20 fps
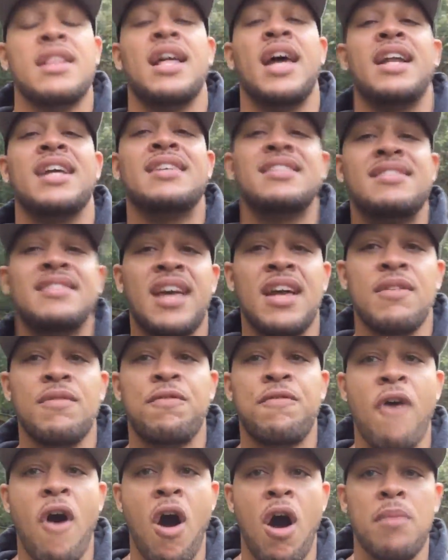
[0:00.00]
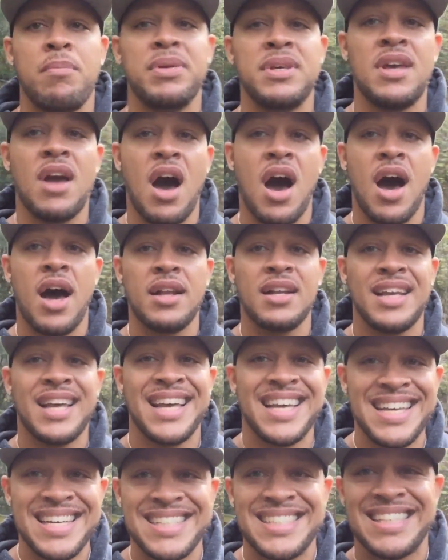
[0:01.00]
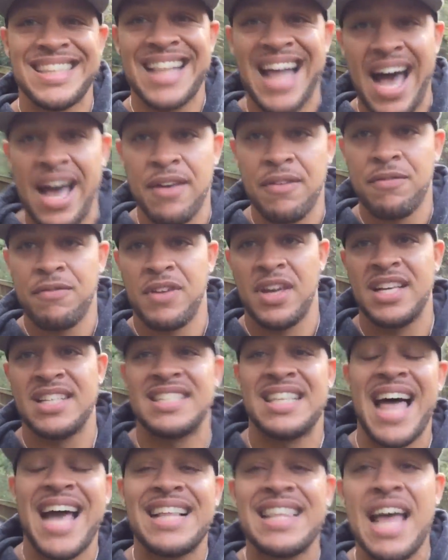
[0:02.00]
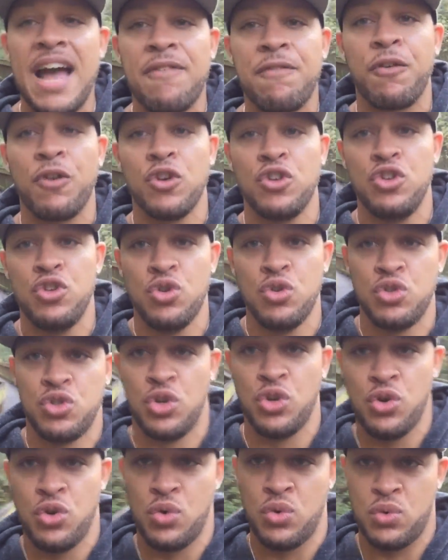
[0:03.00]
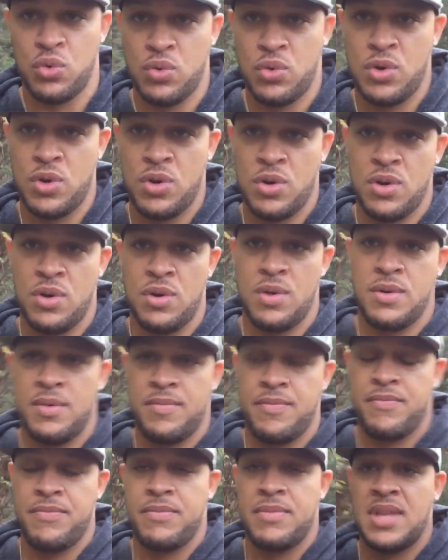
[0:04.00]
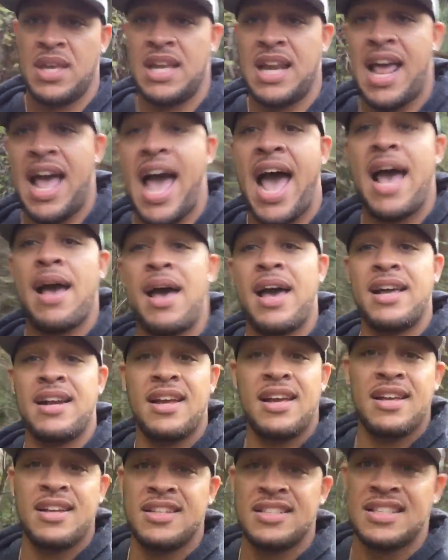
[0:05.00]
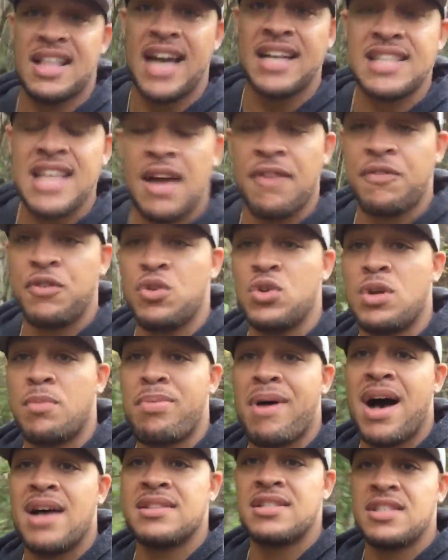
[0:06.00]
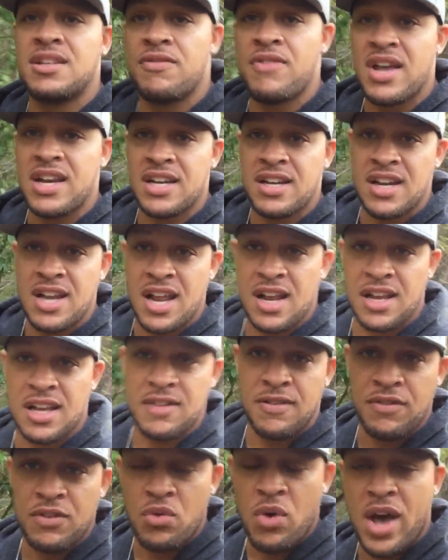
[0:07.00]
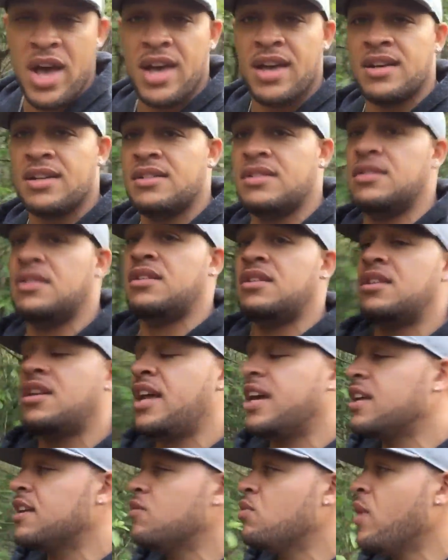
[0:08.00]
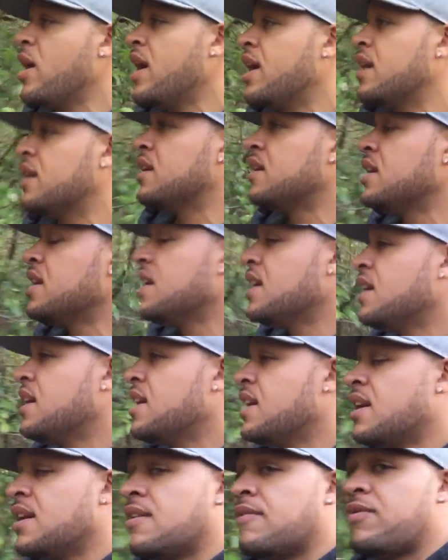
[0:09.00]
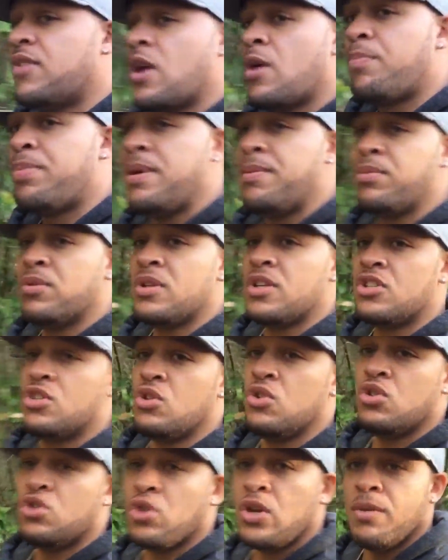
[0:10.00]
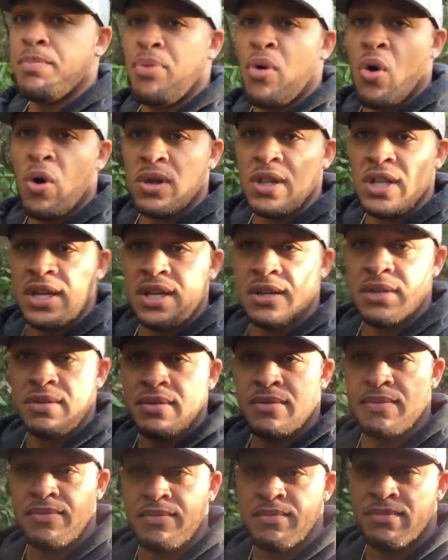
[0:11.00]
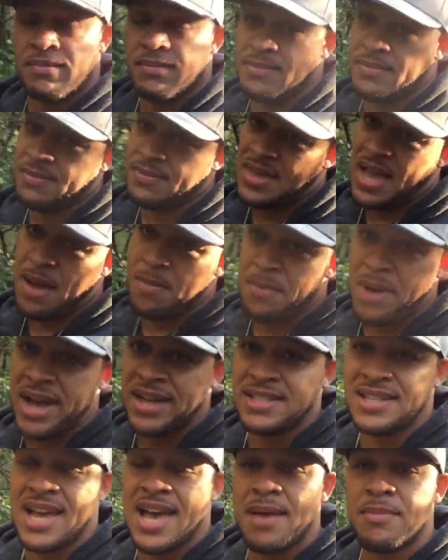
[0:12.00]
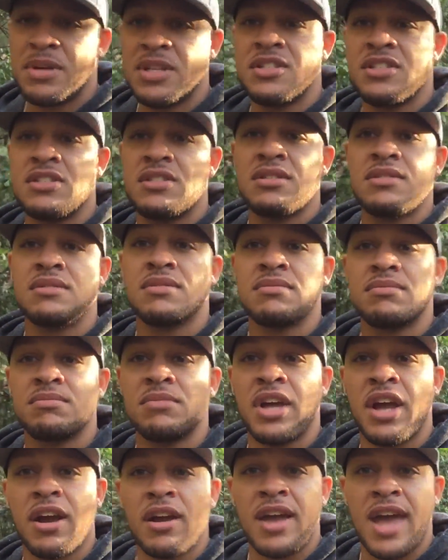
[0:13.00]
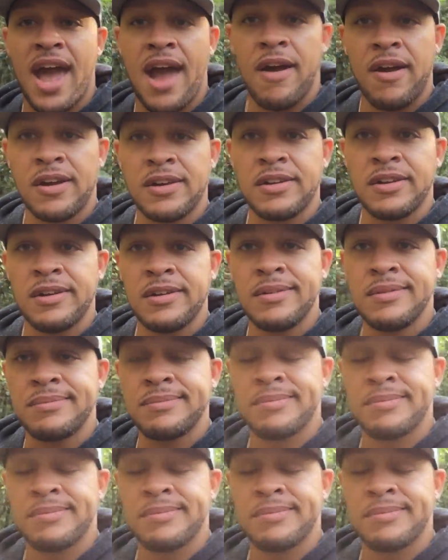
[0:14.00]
that extend far beyond his life. It's like that for you too. And, it ha and, it, and it's like that for you in a positive and in a negative way. in a negative way. There are people that you treat poorly that might damage their character,